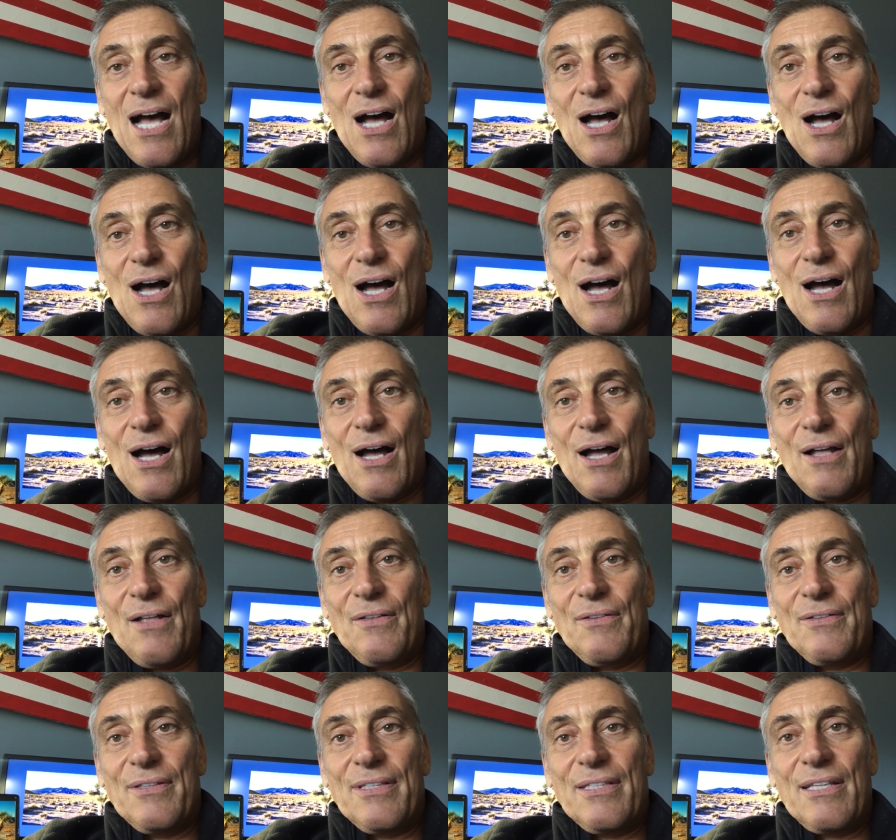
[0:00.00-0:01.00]
uh,
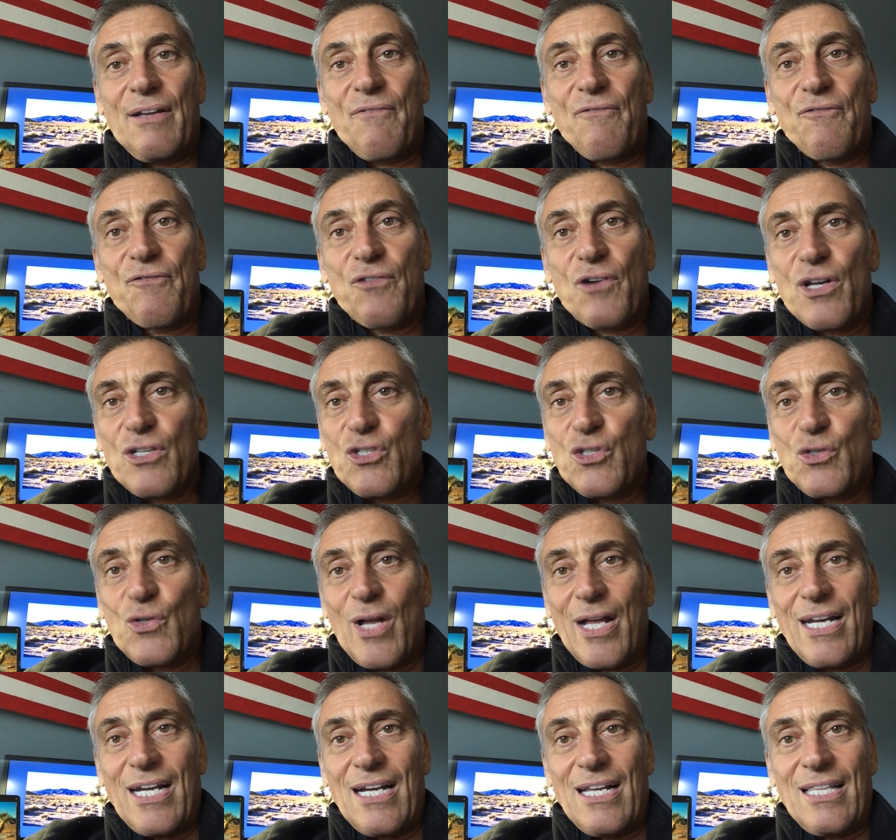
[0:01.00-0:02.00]
they're
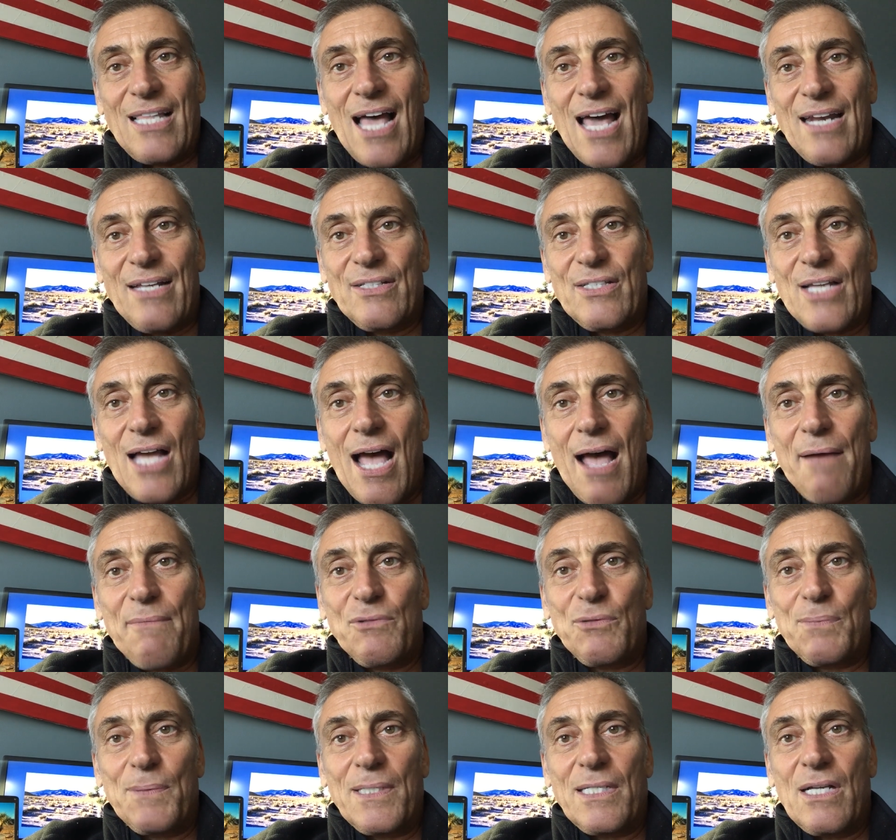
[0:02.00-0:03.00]
frustrated a lot of
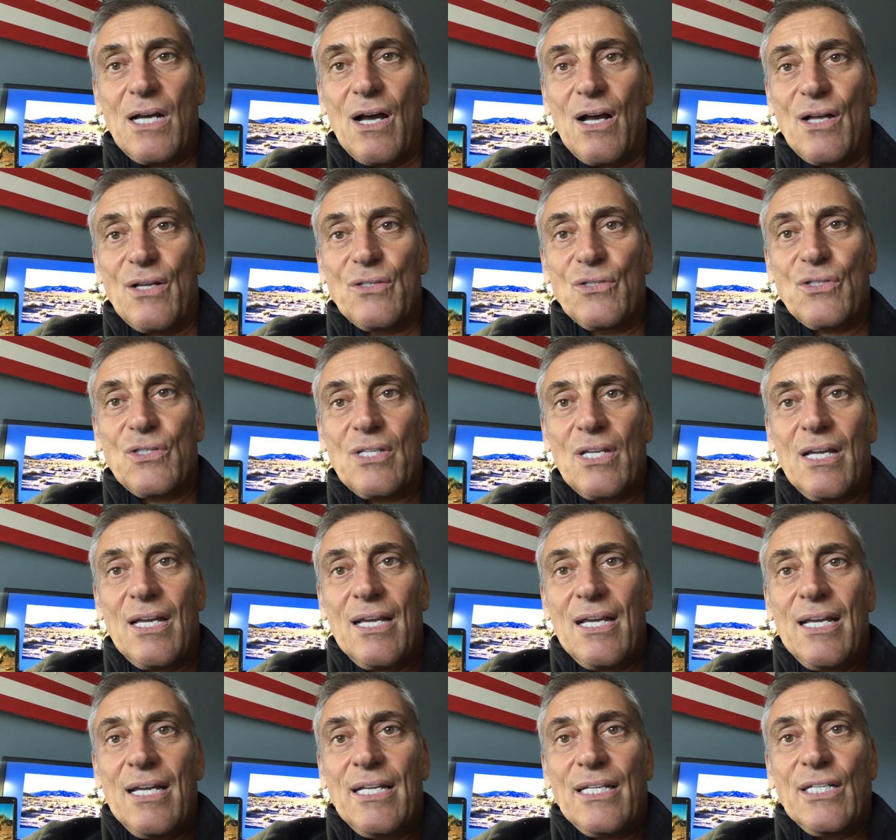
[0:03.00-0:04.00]
times because
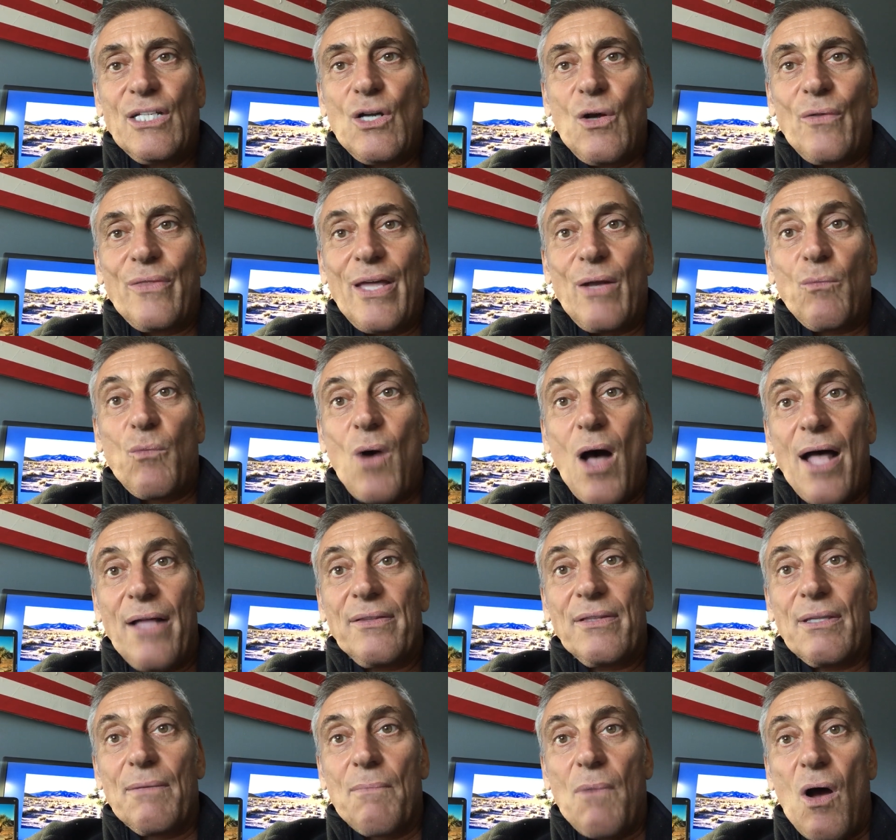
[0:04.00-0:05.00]
you know they
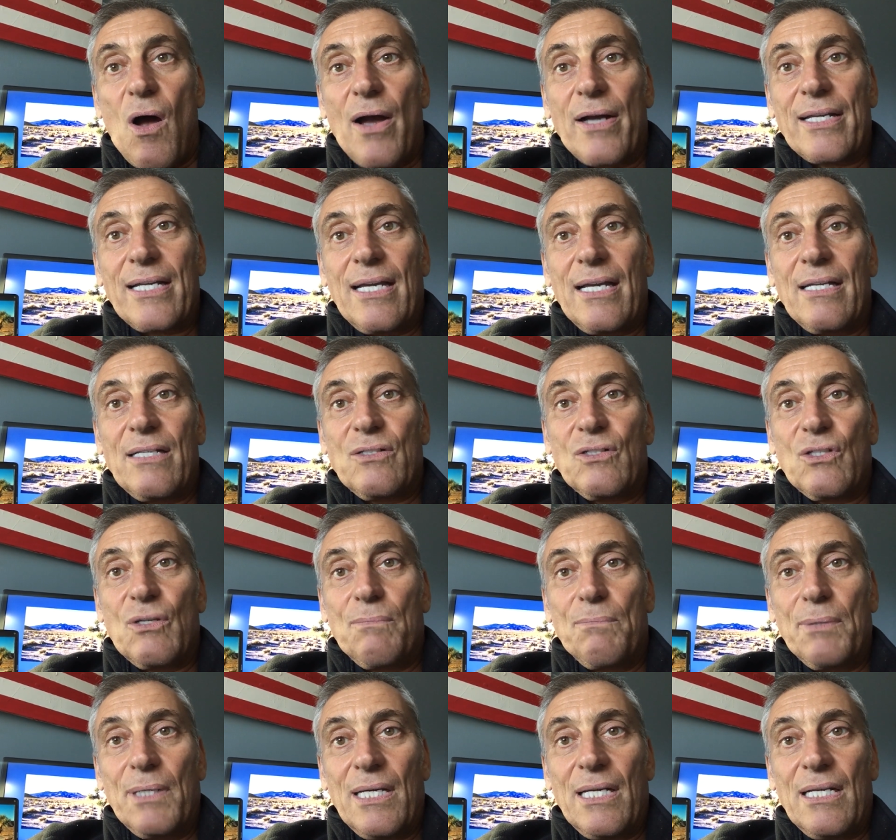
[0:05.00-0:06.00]
want the market to
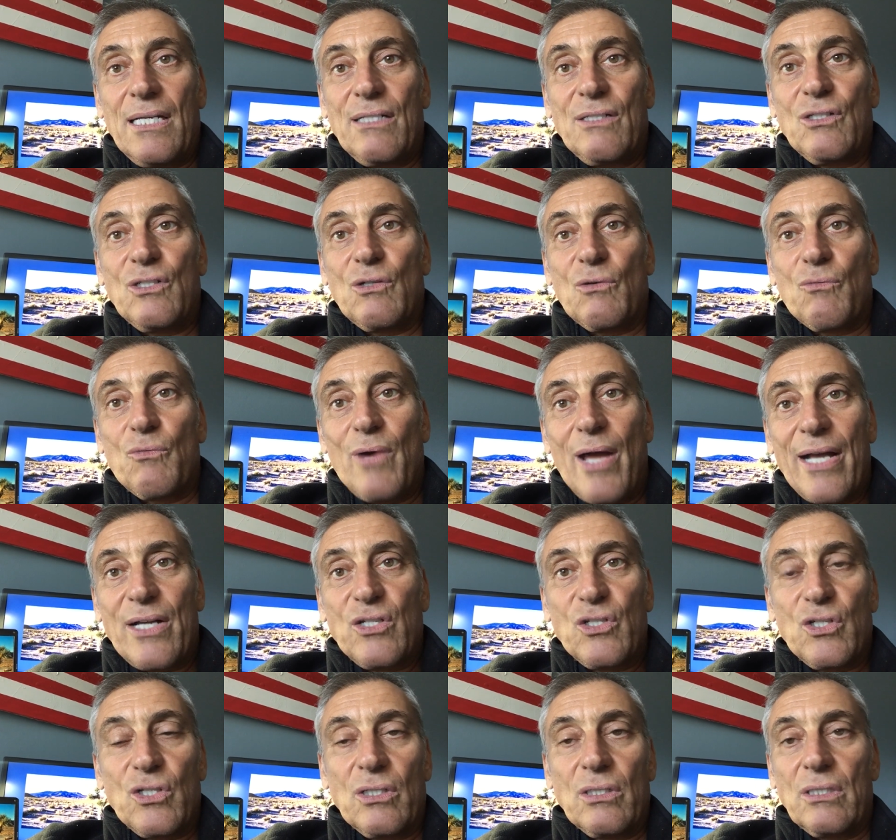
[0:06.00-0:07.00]
be
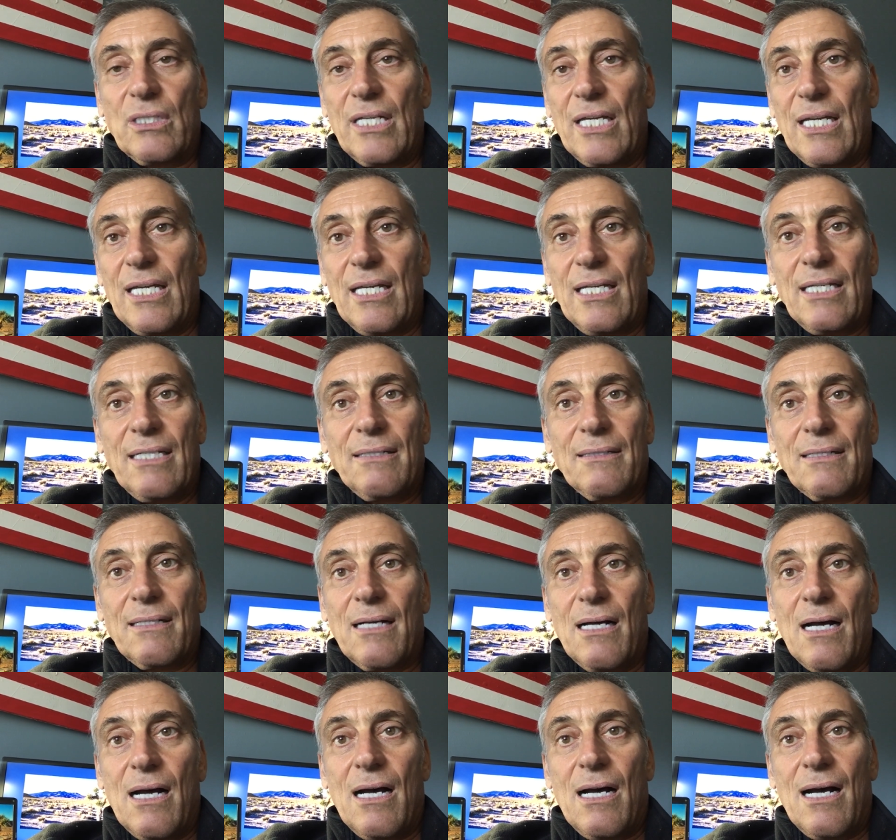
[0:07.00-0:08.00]
directionally
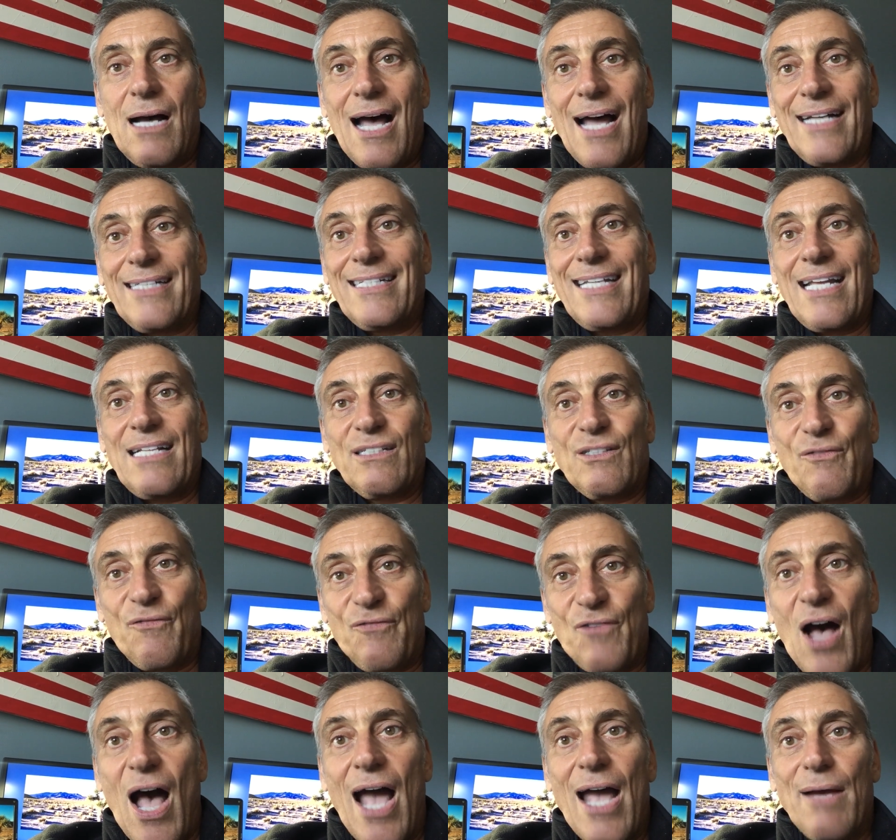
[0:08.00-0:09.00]
uh,
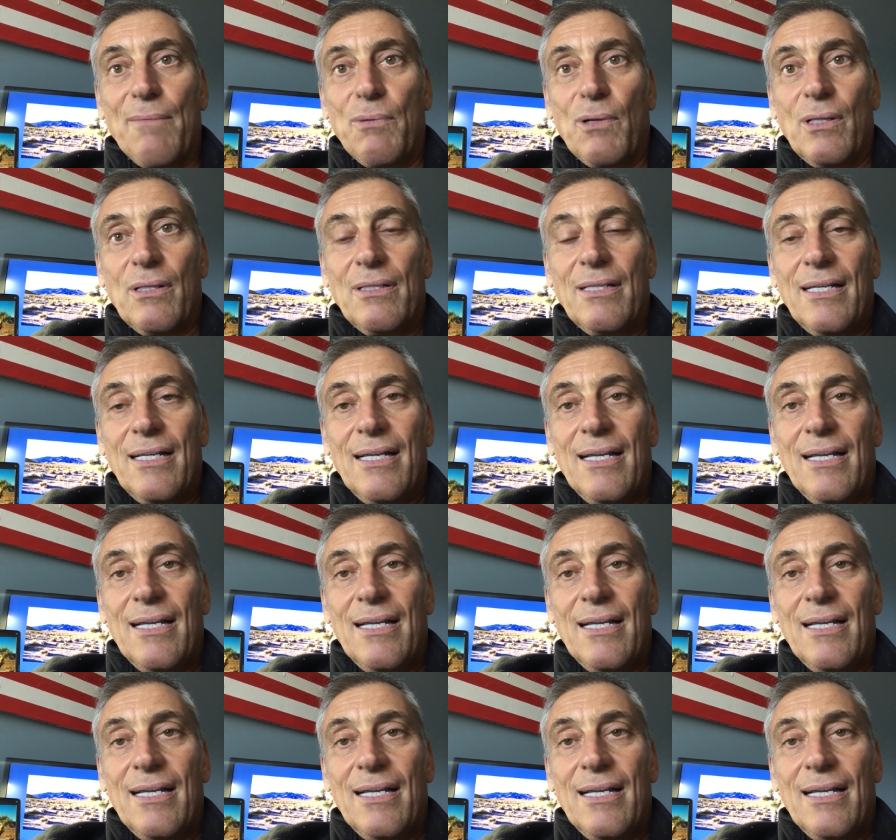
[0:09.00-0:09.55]
identifiable